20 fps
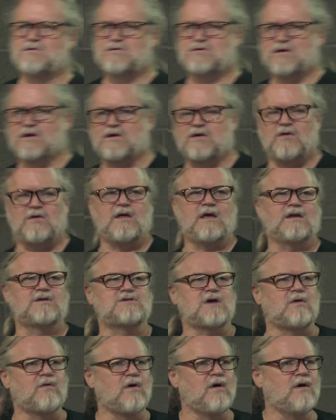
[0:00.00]
security in
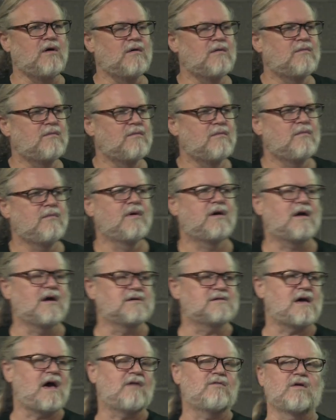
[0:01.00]
general
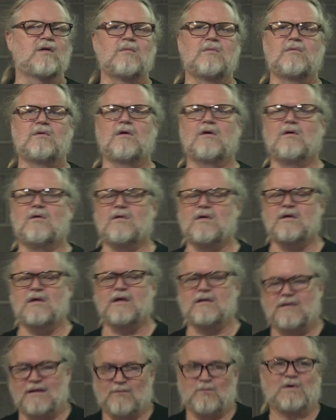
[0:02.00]
because having, you know,
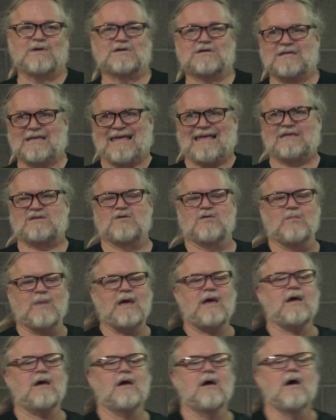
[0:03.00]
it, it, we just need to
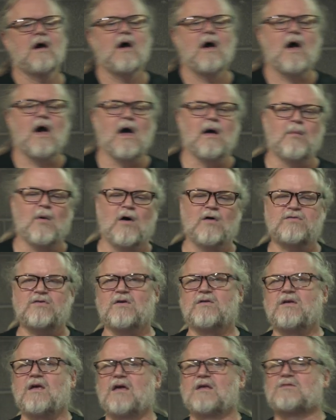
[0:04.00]
be. I'm
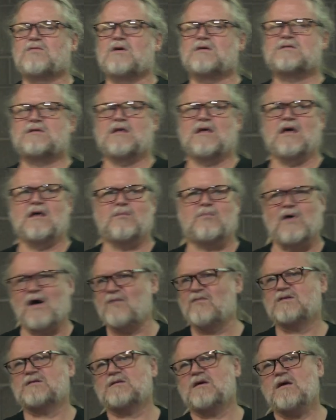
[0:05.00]
also interested in
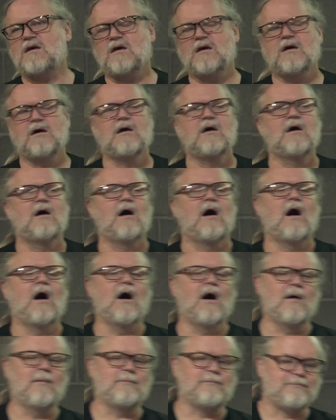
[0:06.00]
privacy.
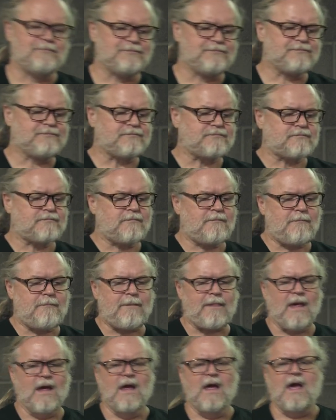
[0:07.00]
Um,
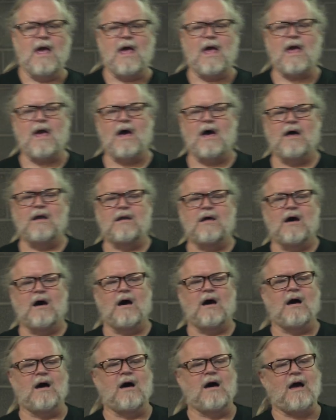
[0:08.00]
and
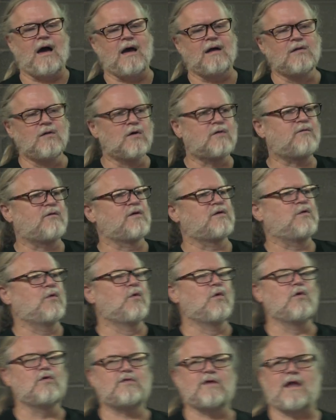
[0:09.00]
uh, I look for
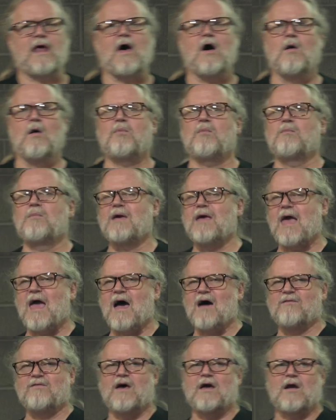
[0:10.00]
tools that help me
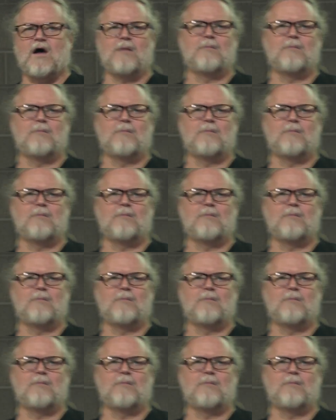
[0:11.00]
have that on